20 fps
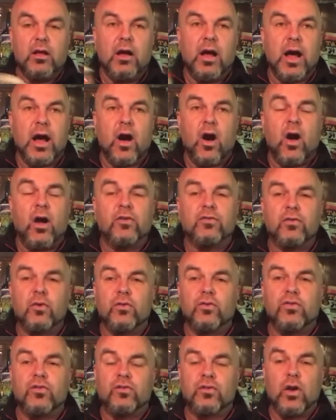
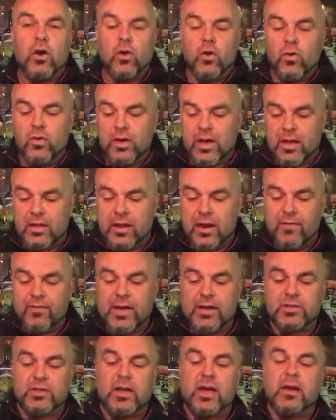Also stone, and then I've
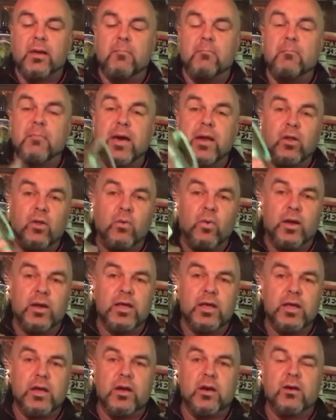actually got a metal
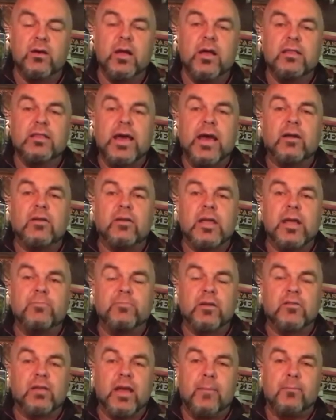one here. That'll
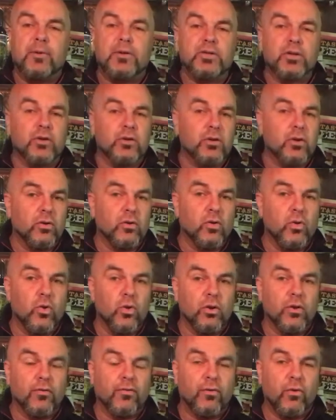keep the temperature a little
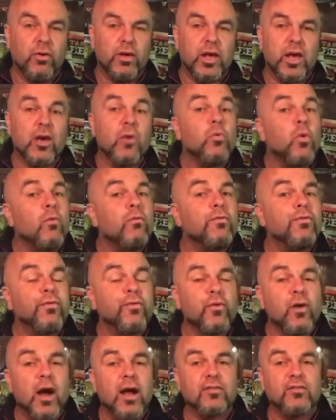cooler for you. It won't
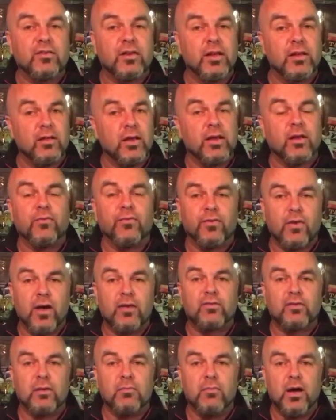frost it like a
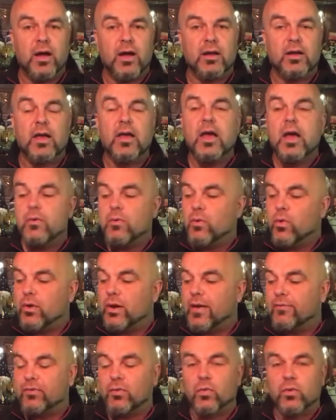frosty mug, and we
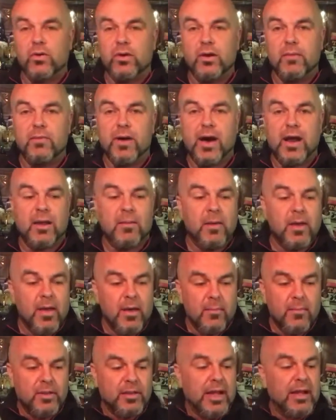won't have to worry about it,
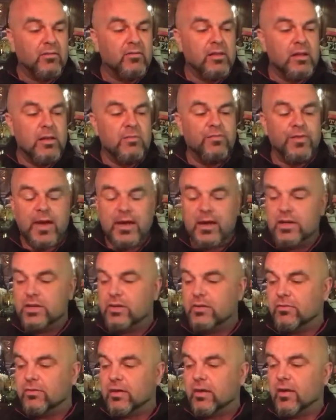but that's the
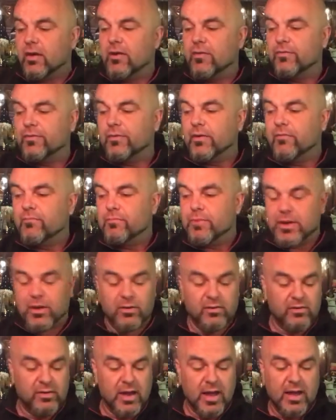advantages of
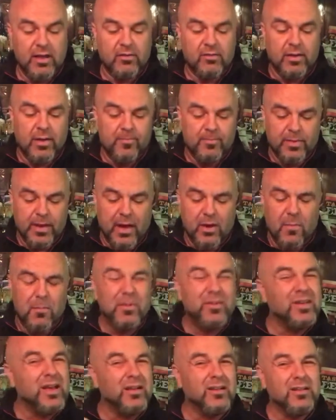beer steins. I
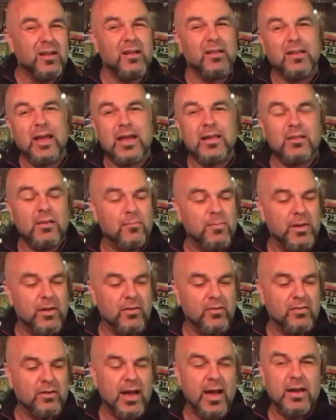don't particularly like the
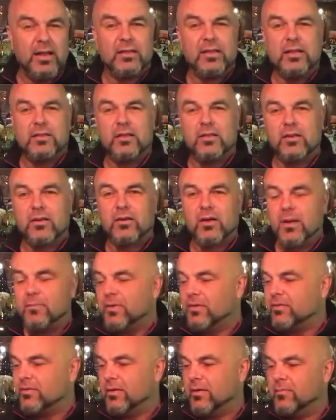beer stein. I think that they're
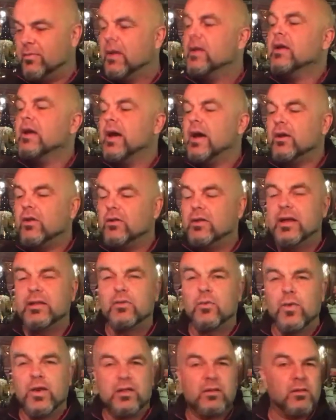cumbersome. I don't
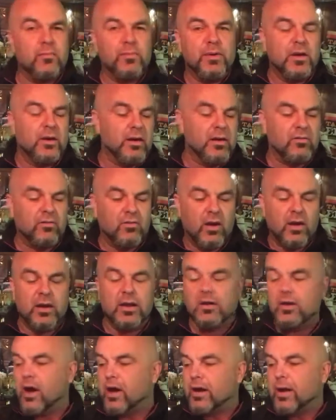like the way that the beer gets
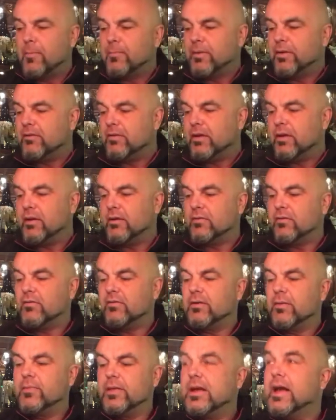caught up into
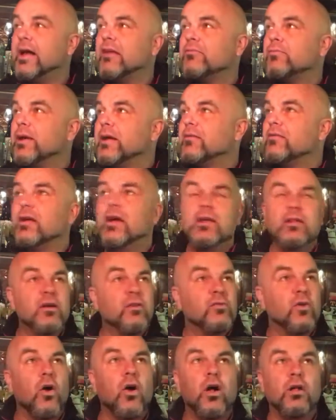some of the aspects.
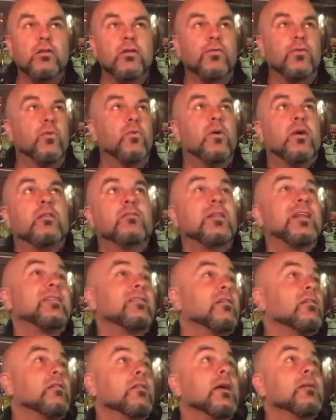There's all different ones. I
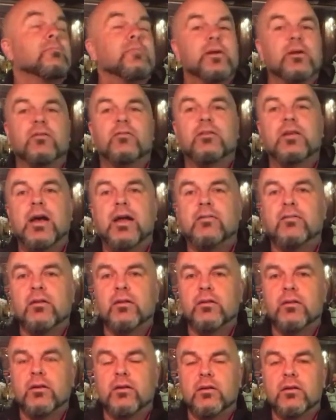like to collect beer steins
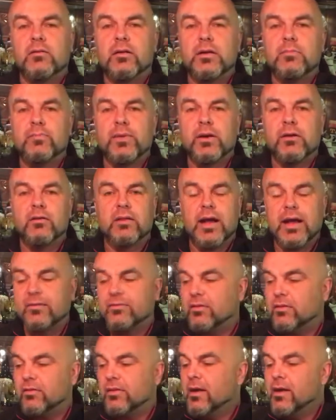in beer
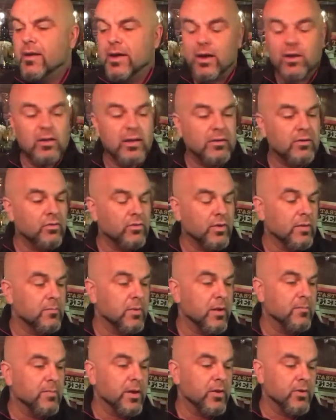glasses. I don't like to
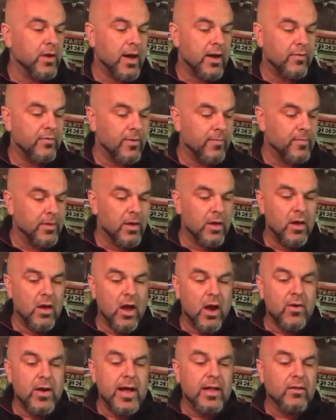drink my beer out of it.
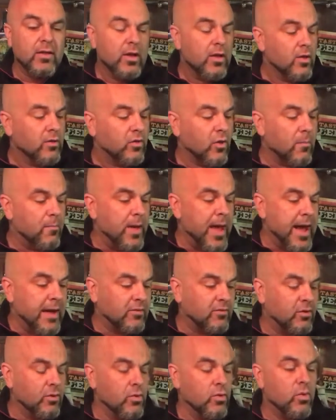All right, so
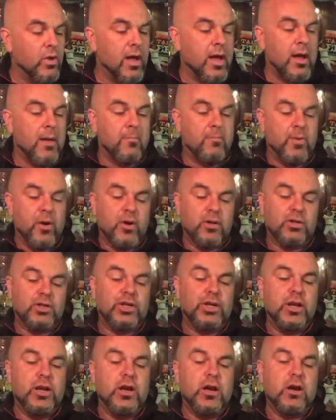back to
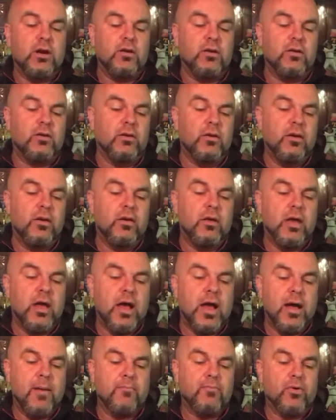Berkshire
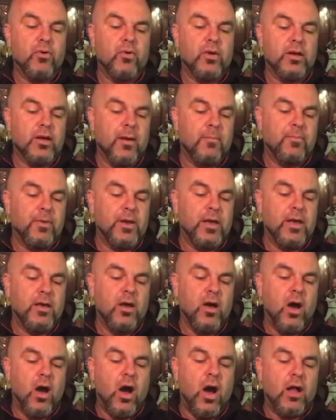Brewing
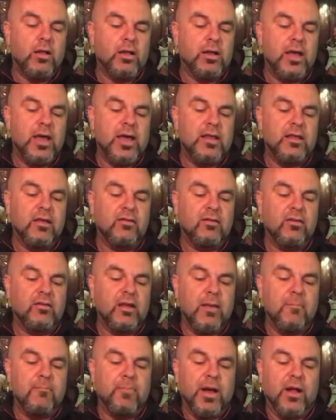Company, Holidale. This
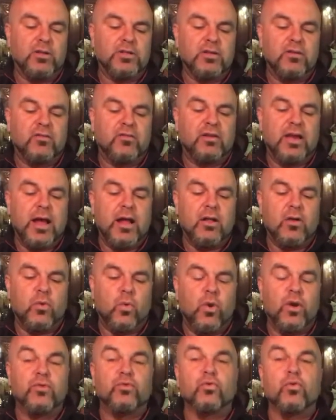is a Belgian-style
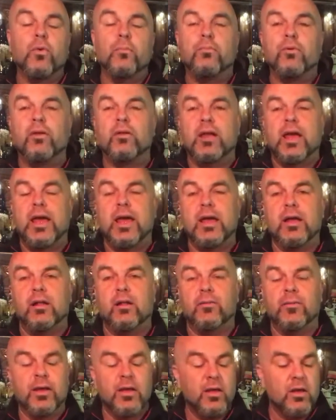quadruple
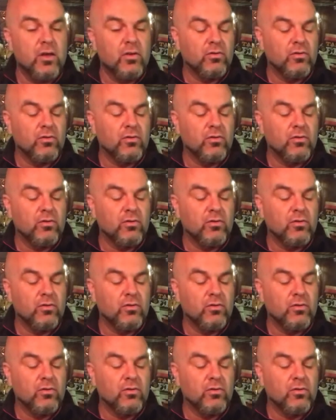ale.